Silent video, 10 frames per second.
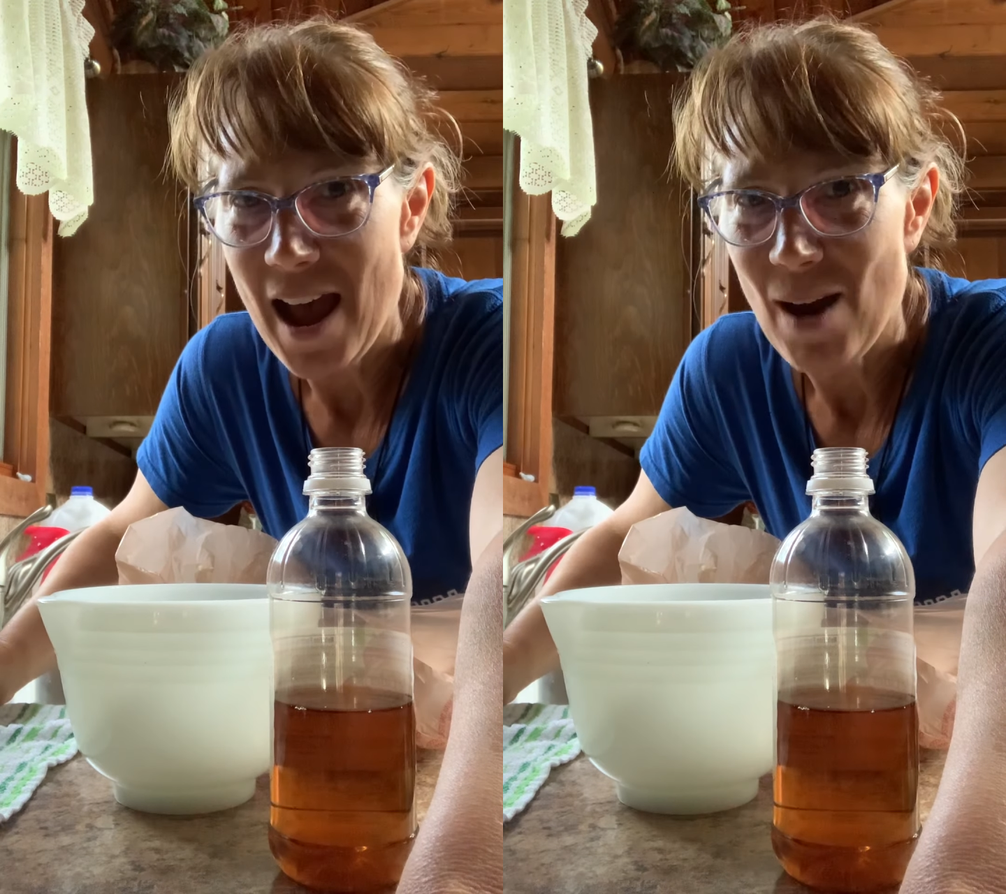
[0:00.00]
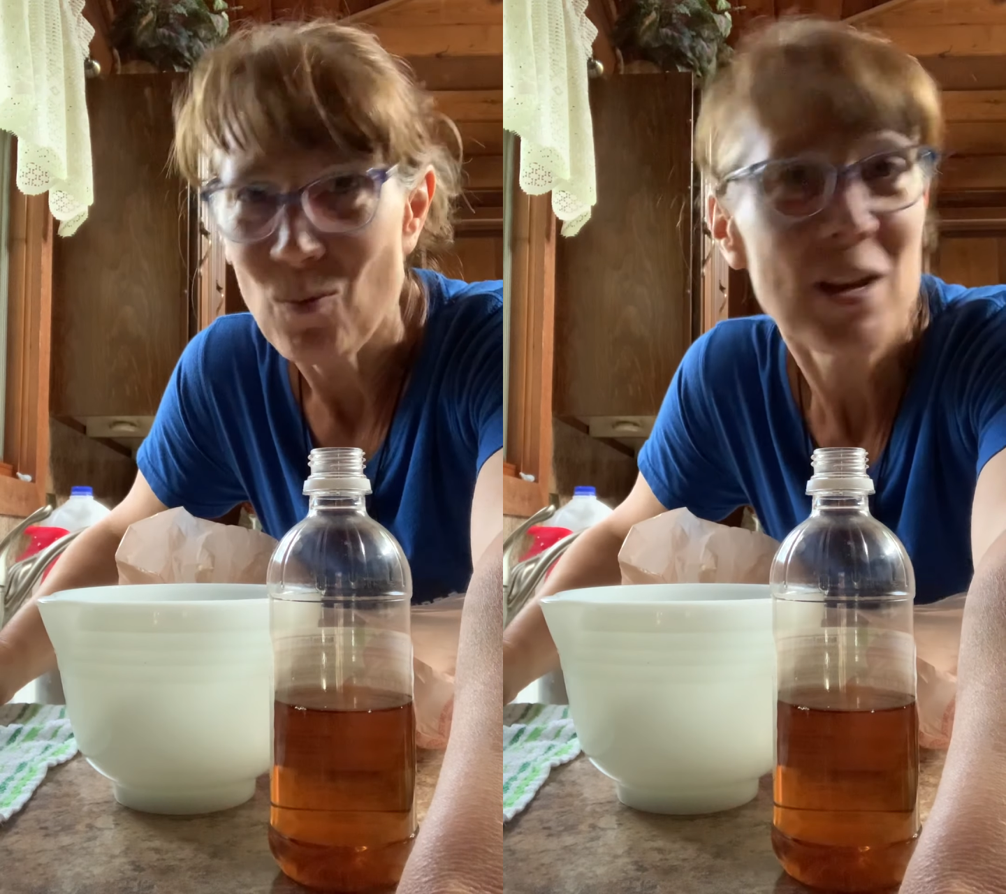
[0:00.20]

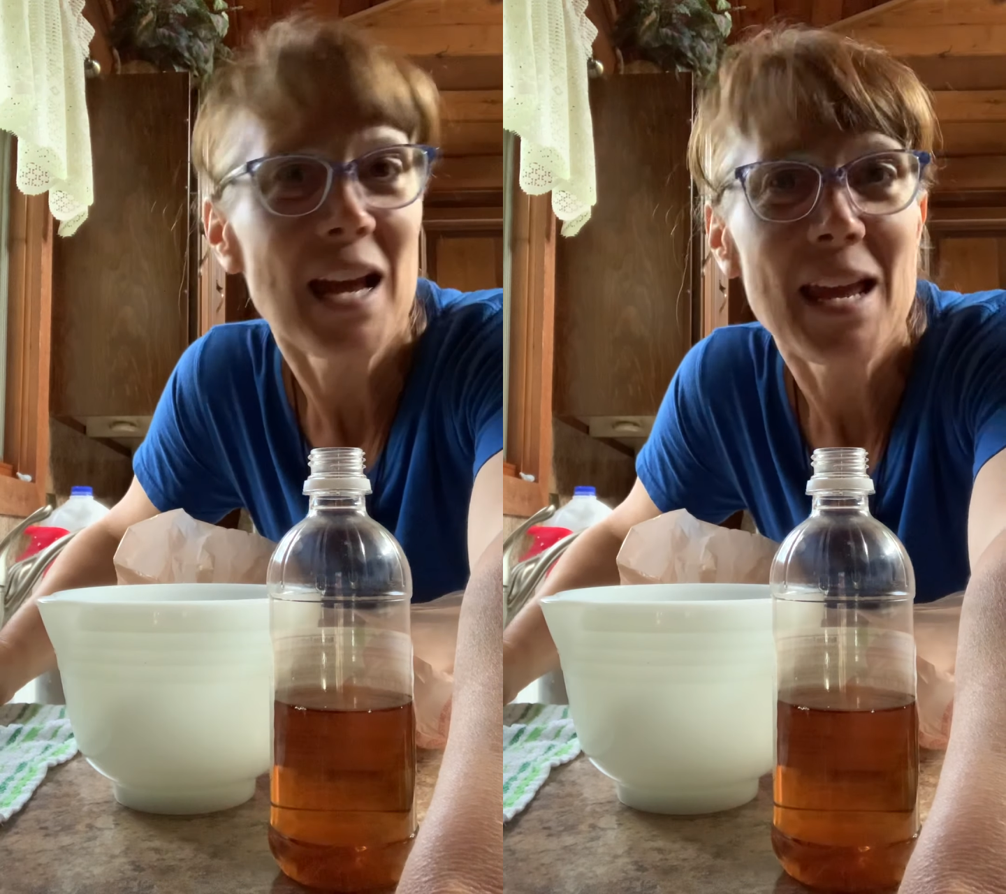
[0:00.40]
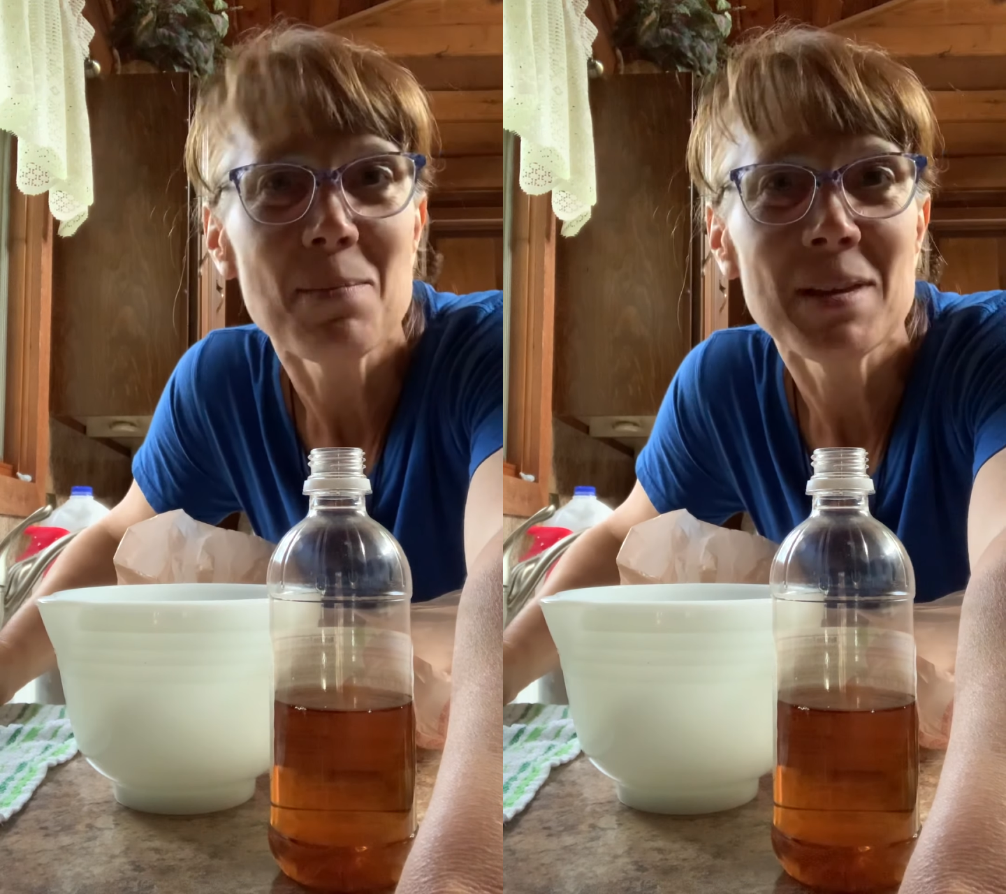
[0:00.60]
when I
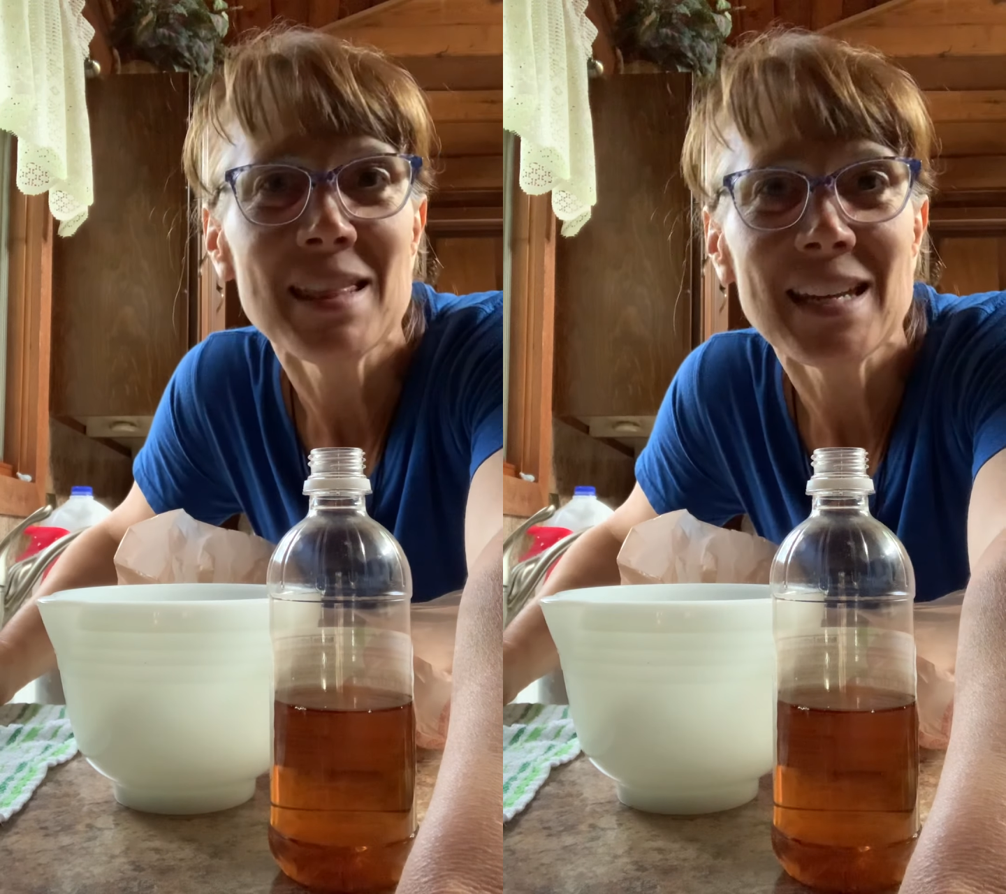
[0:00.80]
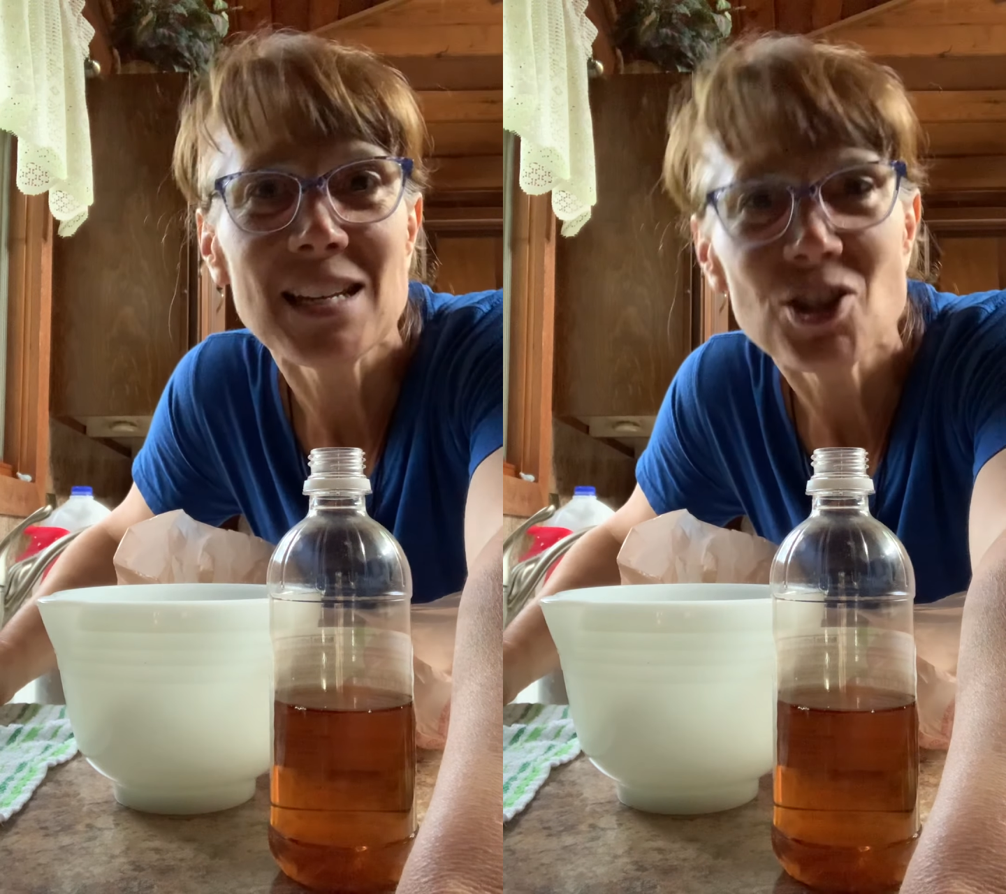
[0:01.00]
am in
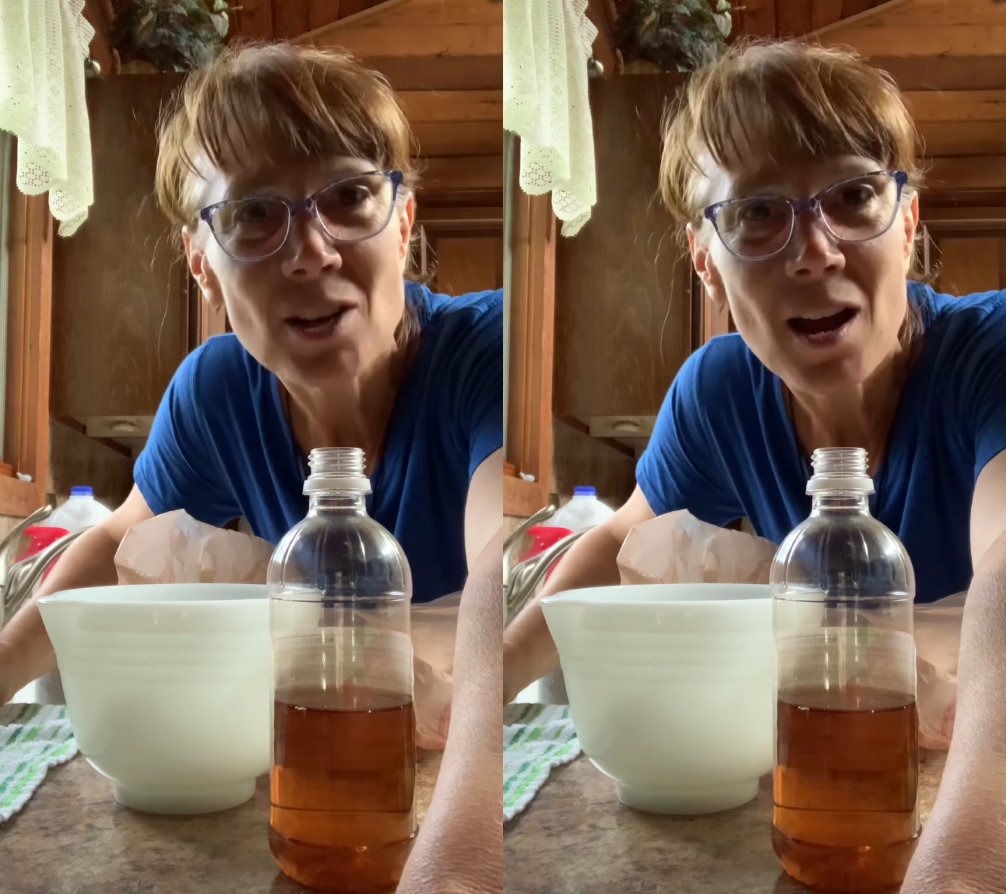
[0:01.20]
the kitchen,